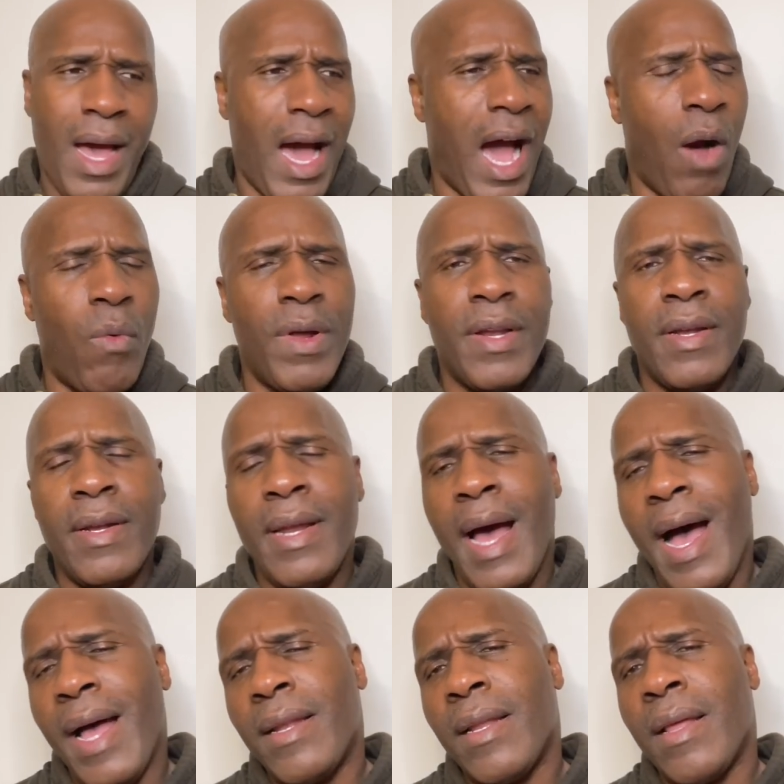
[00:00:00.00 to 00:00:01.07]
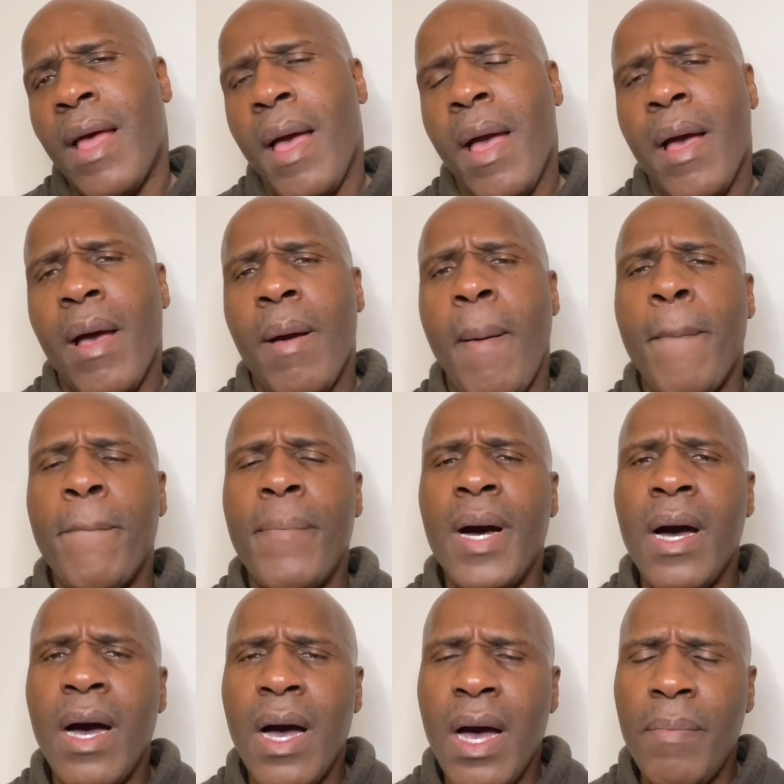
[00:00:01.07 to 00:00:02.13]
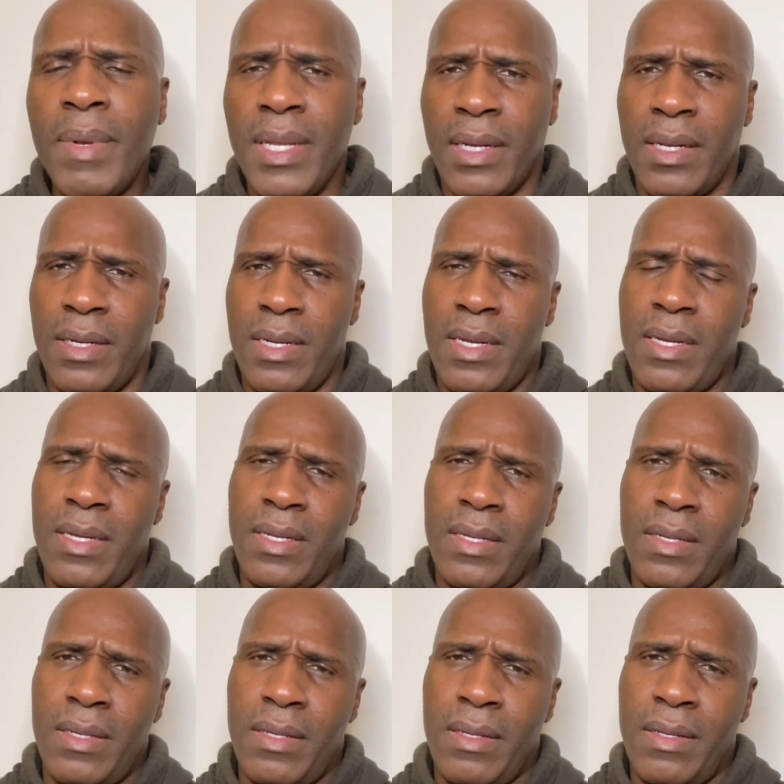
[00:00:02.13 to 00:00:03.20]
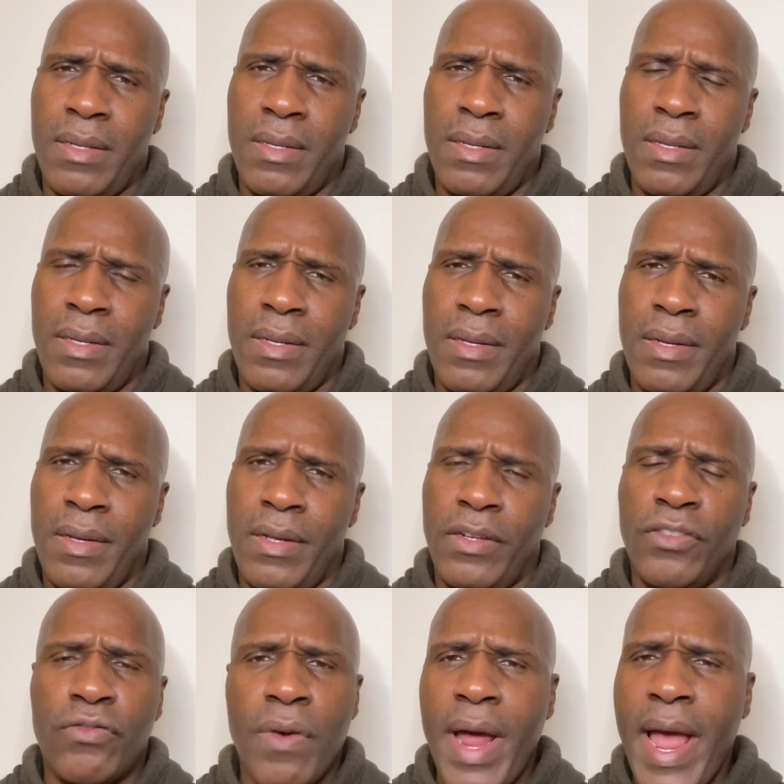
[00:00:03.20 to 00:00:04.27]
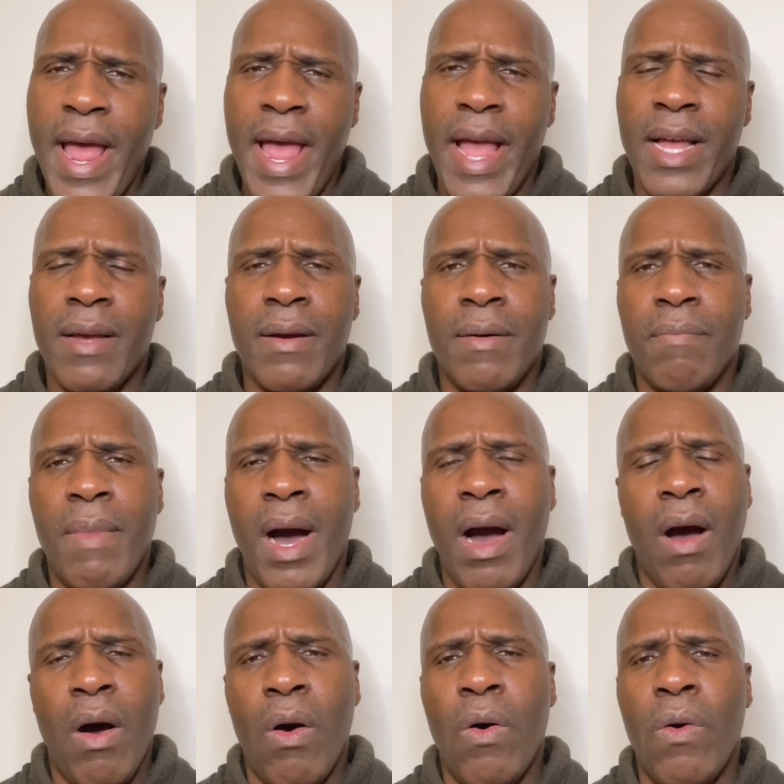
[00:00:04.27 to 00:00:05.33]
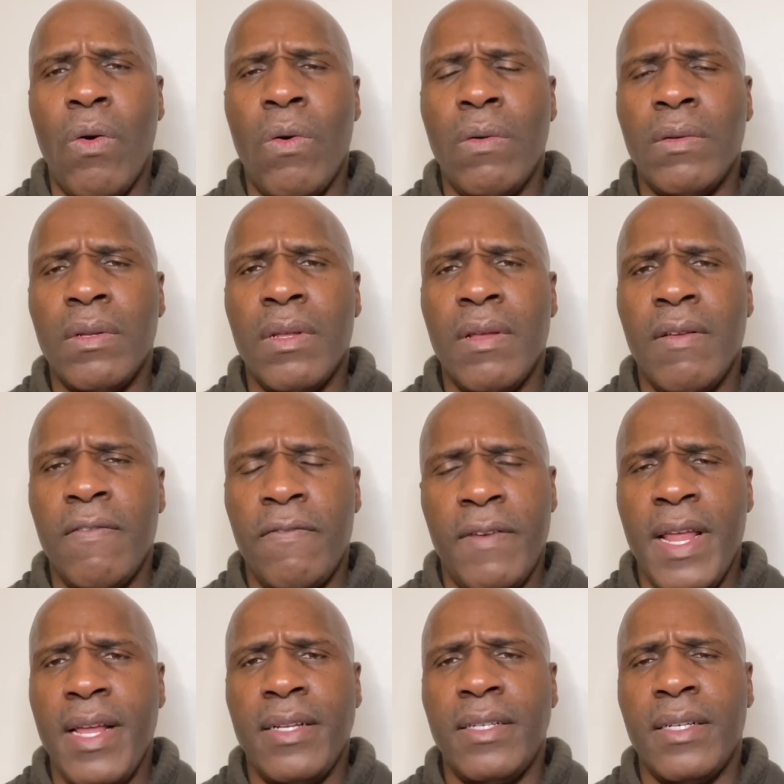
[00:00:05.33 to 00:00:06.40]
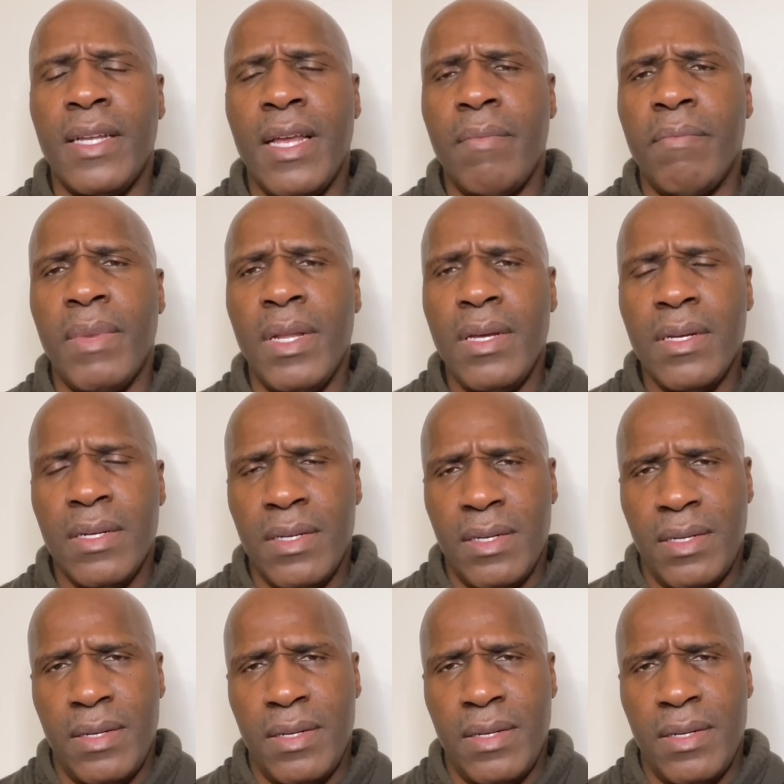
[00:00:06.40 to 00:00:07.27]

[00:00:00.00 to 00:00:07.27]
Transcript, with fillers: I would not publicly drag my own flesh and blood.